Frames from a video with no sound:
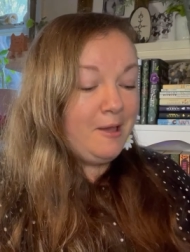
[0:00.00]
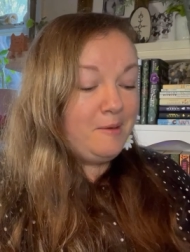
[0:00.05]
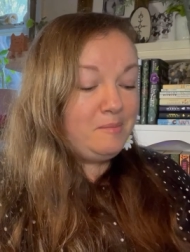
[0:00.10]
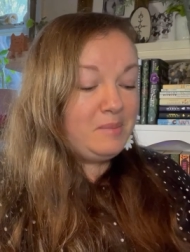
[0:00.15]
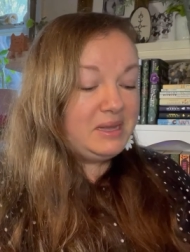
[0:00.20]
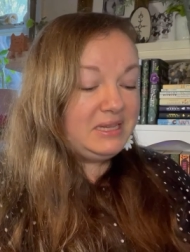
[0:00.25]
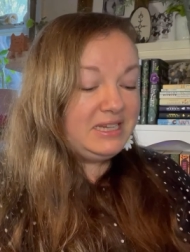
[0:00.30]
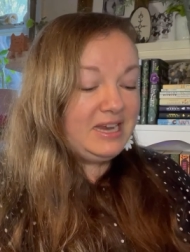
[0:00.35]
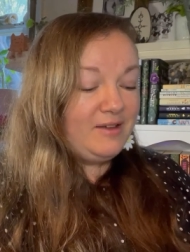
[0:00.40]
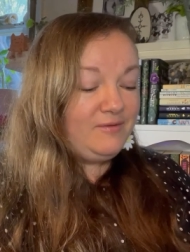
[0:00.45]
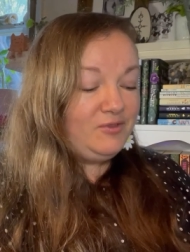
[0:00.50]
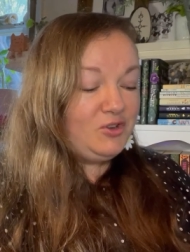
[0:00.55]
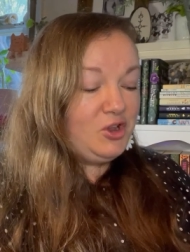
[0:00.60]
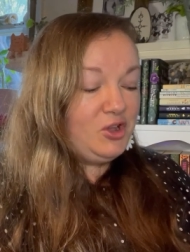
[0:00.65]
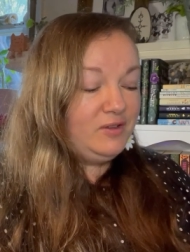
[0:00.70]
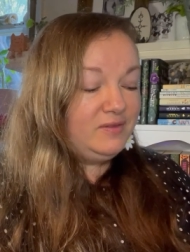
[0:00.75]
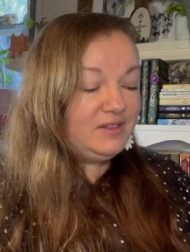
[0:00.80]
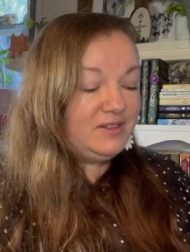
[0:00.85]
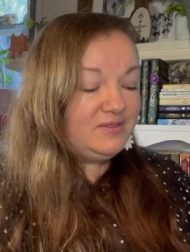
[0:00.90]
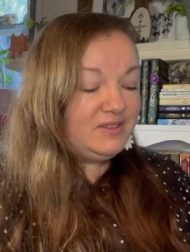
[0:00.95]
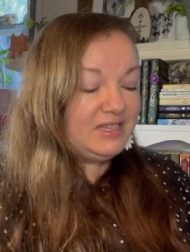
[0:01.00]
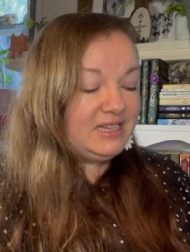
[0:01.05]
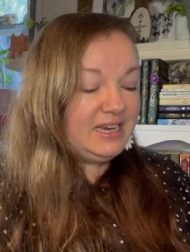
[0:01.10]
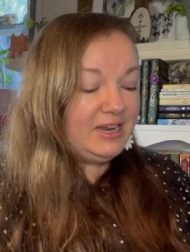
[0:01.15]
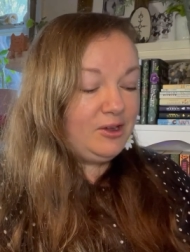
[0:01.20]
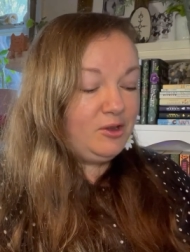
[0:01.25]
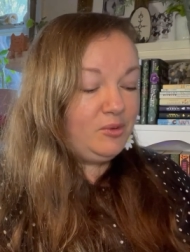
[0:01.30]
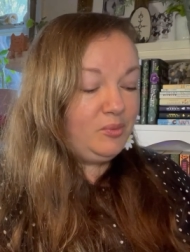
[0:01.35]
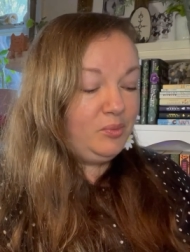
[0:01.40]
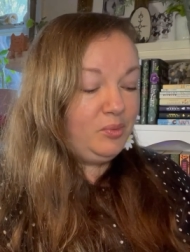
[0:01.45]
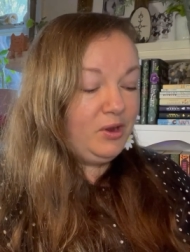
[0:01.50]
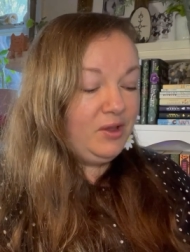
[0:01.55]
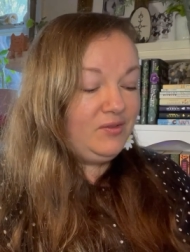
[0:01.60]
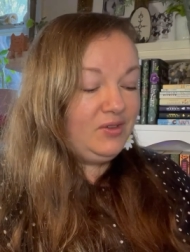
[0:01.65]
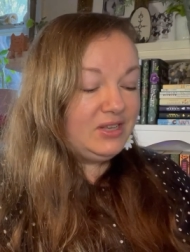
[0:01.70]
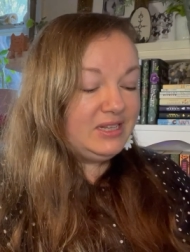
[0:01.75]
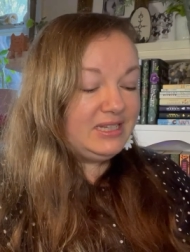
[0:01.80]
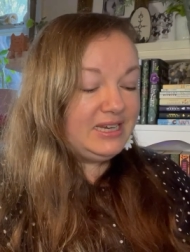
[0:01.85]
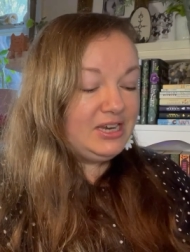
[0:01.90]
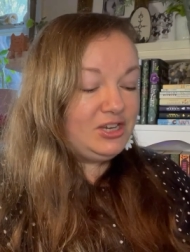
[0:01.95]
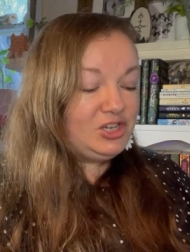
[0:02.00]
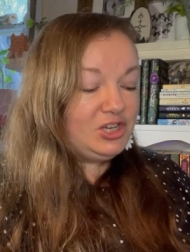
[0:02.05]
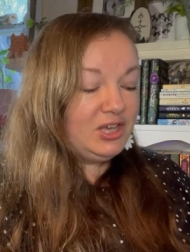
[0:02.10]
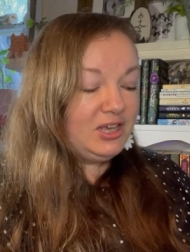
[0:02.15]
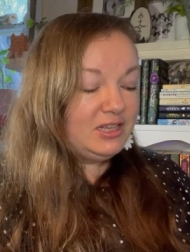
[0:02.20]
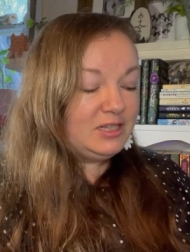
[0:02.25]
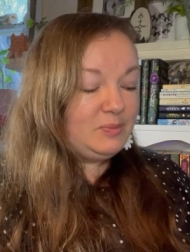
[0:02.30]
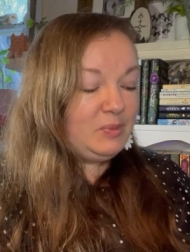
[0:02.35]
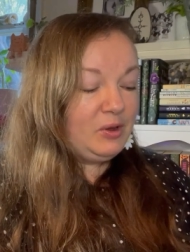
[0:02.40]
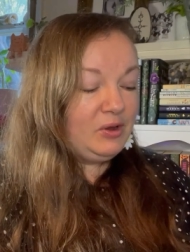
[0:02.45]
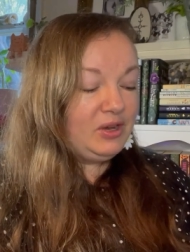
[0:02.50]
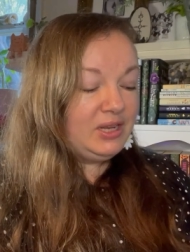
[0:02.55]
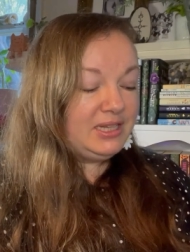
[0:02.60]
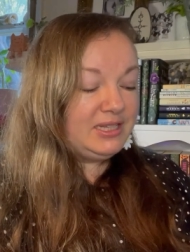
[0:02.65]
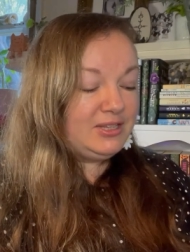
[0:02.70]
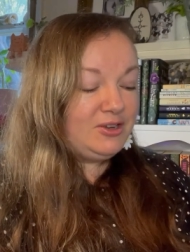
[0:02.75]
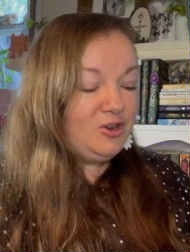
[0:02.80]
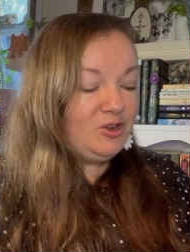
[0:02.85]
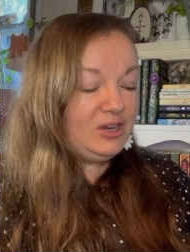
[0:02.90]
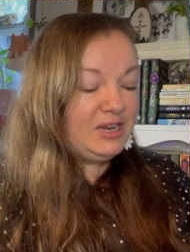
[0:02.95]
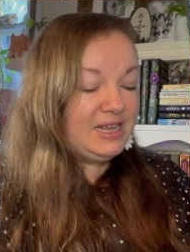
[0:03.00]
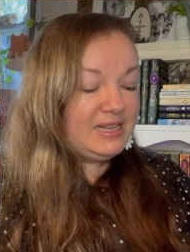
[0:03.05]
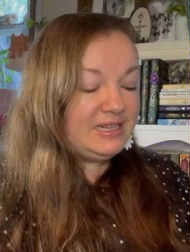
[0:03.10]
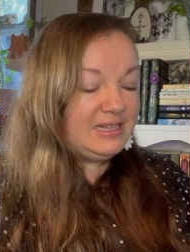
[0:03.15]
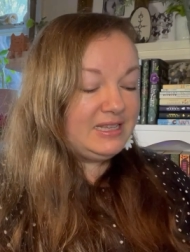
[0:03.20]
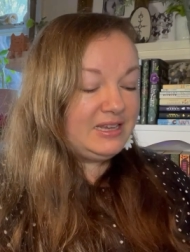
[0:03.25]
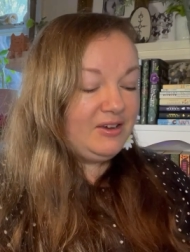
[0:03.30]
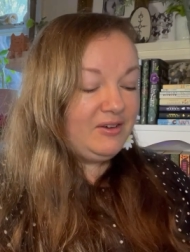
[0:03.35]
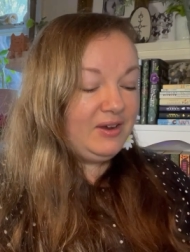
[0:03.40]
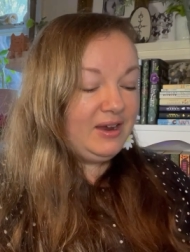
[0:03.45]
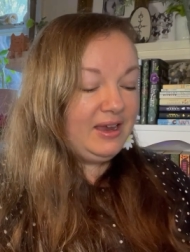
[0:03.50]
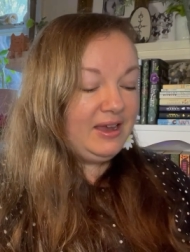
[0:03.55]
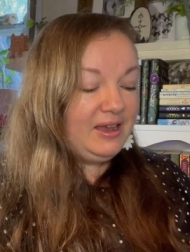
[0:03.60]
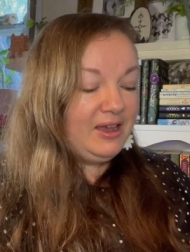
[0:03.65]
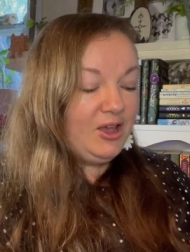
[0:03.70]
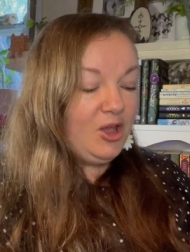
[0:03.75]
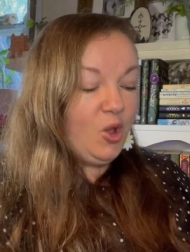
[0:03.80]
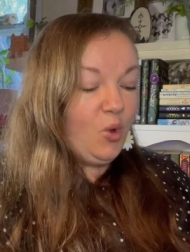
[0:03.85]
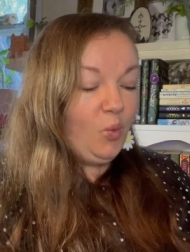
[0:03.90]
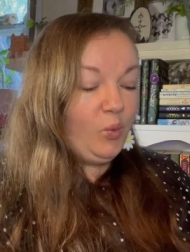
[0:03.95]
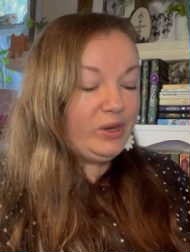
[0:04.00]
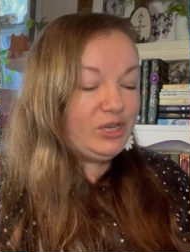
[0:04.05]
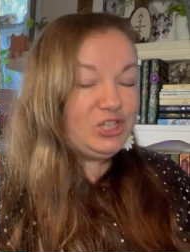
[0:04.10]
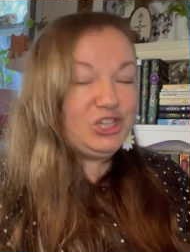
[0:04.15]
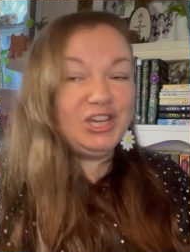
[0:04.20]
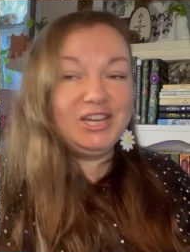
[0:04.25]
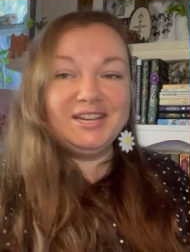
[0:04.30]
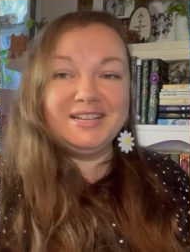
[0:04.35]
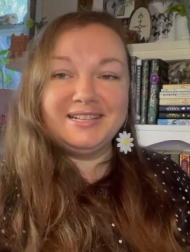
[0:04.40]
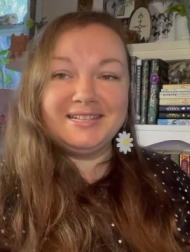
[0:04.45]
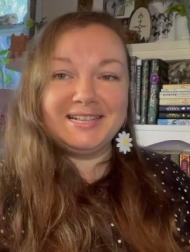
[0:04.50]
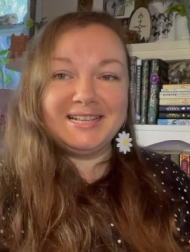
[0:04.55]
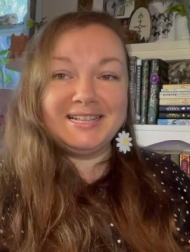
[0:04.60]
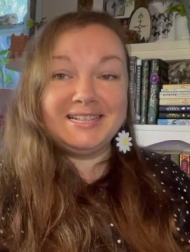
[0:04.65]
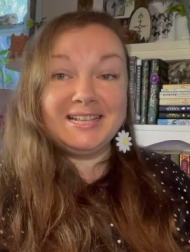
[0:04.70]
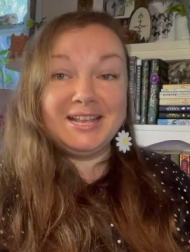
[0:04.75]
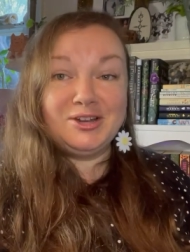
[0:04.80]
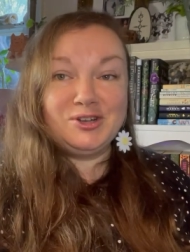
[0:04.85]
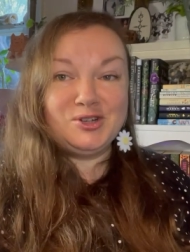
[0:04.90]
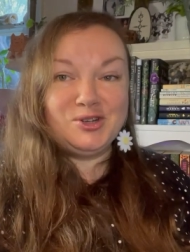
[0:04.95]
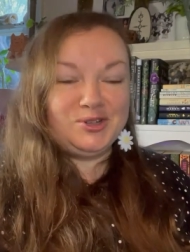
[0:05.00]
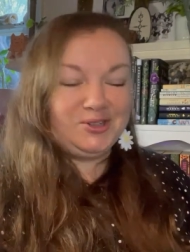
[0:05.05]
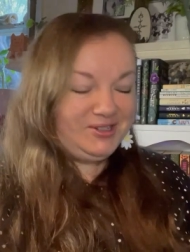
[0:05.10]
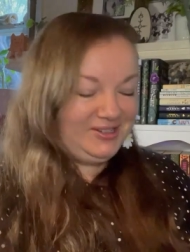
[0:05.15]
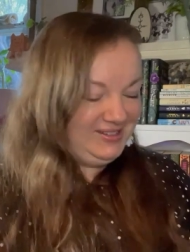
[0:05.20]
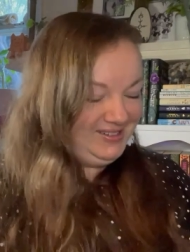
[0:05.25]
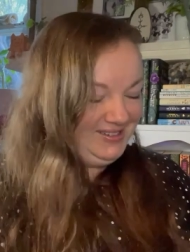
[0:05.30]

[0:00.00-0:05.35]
must have nerves of steel, previous teaching experience not necessary, witchiness essential,